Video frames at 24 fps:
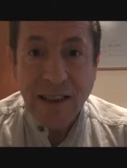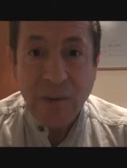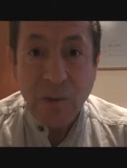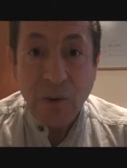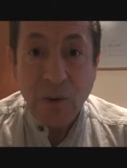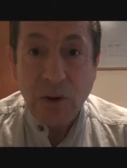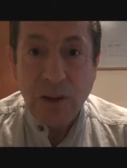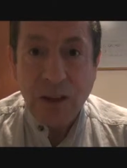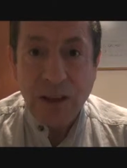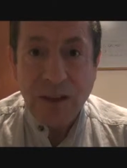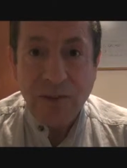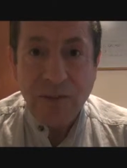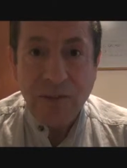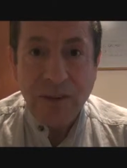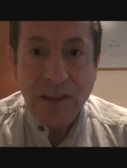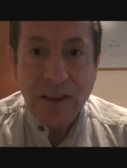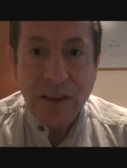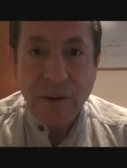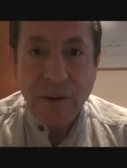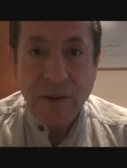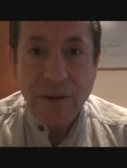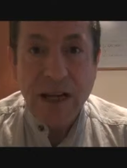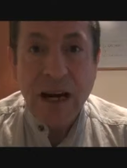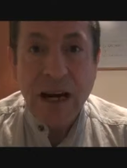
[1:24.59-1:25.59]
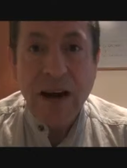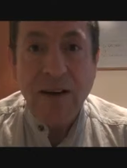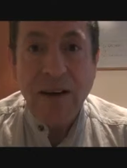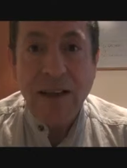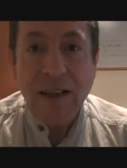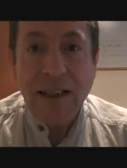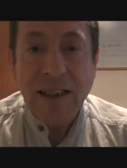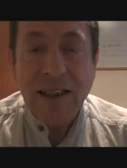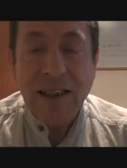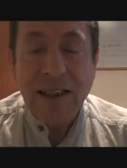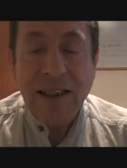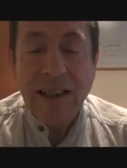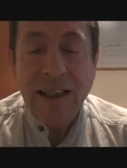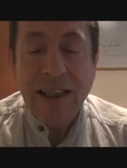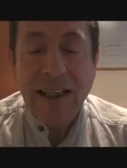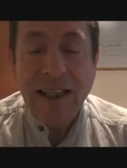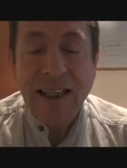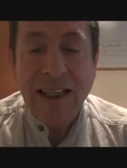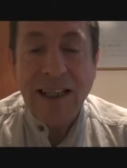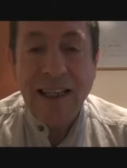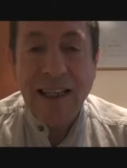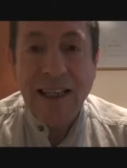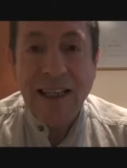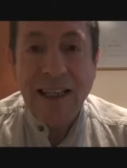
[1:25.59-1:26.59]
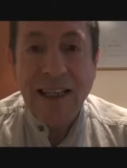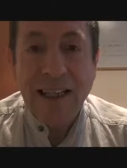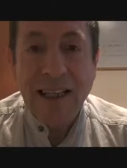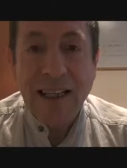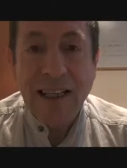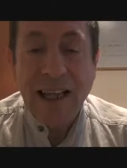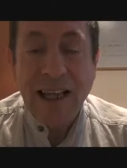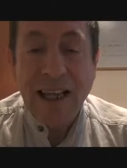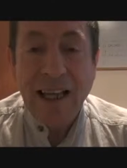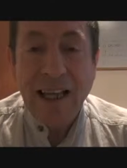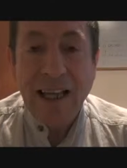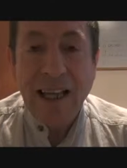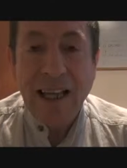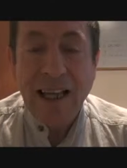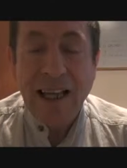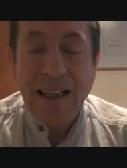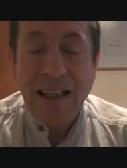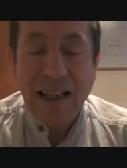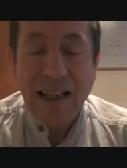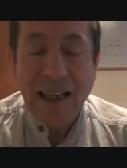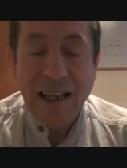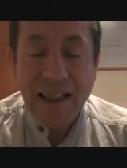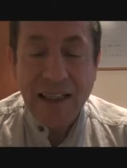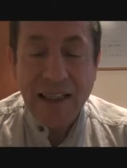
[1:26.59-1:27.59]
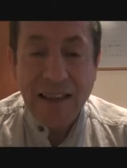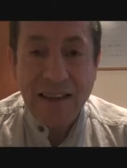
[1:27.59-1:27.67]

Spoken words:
more like a video diary. And I